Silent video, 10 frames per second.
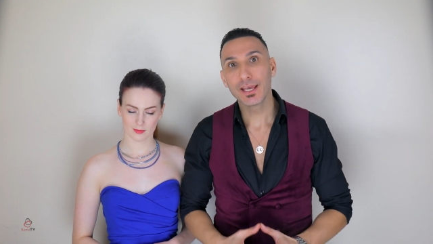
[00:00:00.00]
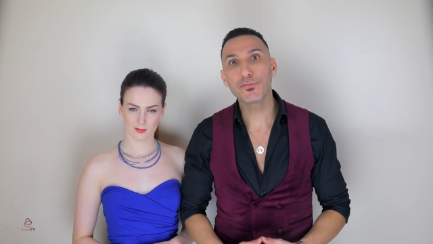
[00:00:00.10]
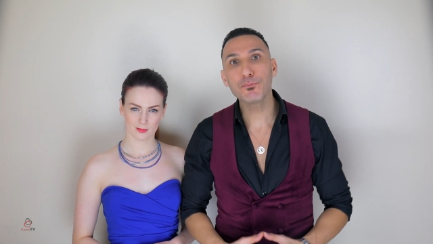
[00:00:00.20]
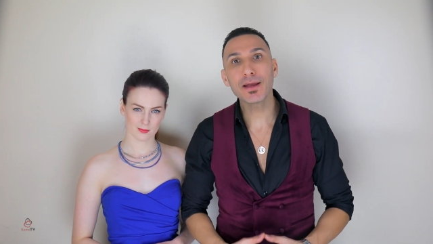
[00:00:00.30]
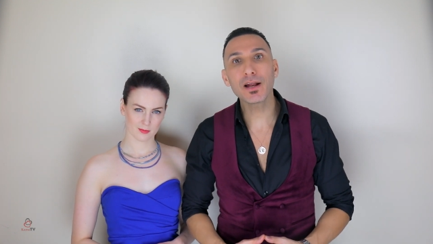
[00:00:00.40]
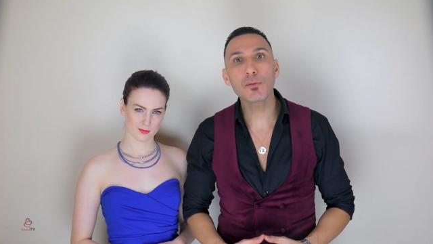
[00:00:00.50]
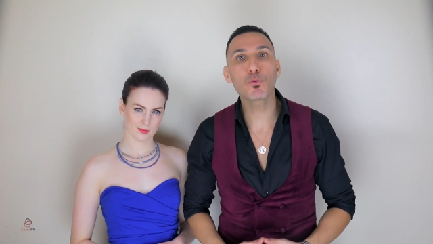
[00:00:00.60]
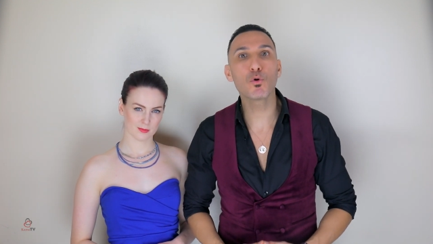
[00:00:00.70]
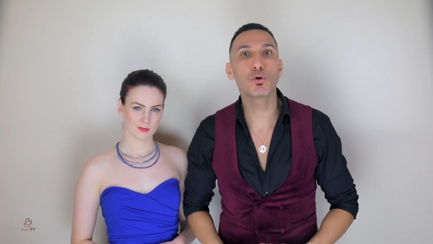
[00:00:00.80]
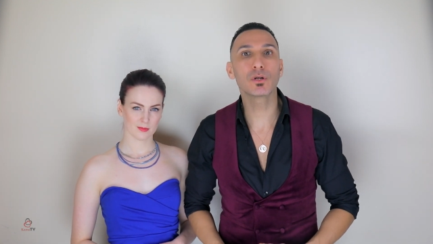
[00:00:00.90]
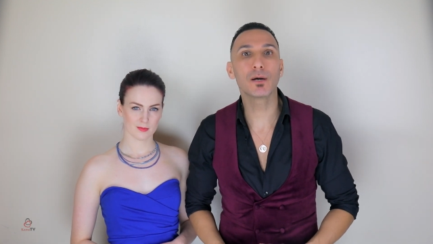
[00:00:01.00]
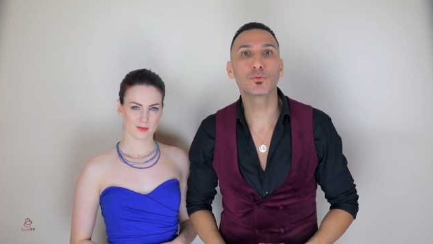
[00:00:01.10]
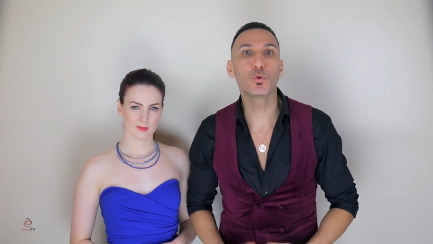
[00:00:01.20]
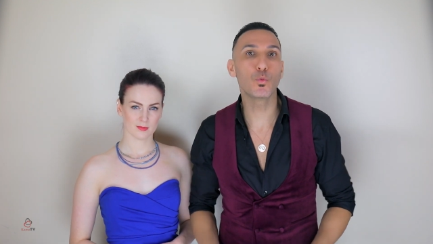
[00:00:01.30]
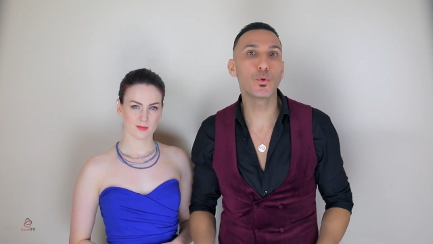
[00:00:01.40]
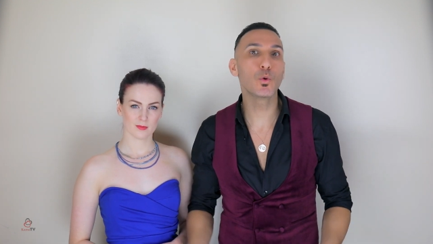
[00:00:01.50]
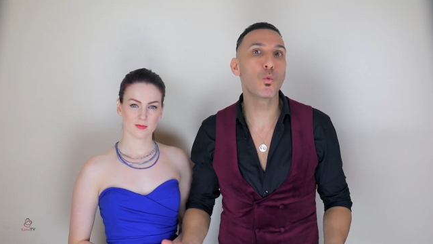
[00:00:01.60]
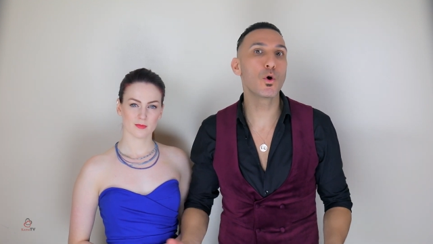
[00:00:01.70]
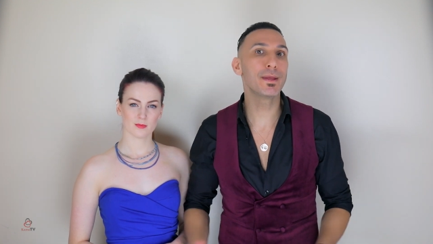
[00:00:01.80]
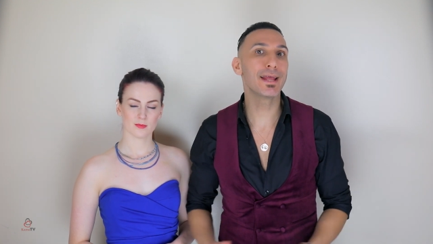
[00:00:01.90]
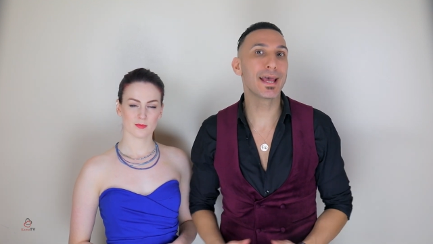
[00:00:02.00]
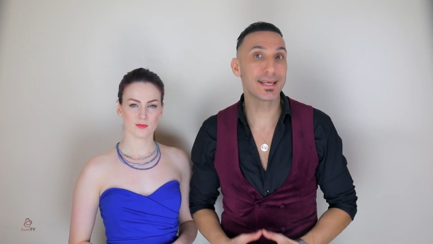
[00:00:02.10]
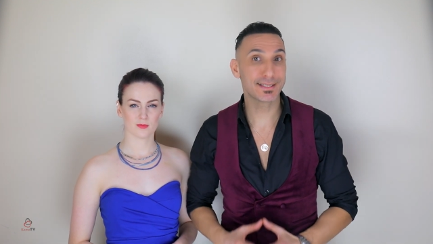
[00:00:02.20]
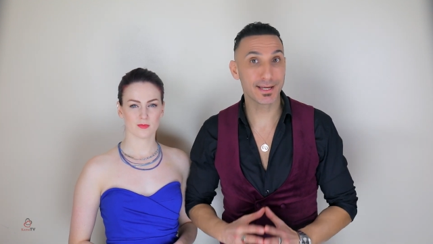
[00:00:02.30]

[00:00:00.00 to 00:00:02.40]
Speaker 1: If men are brought up to view women as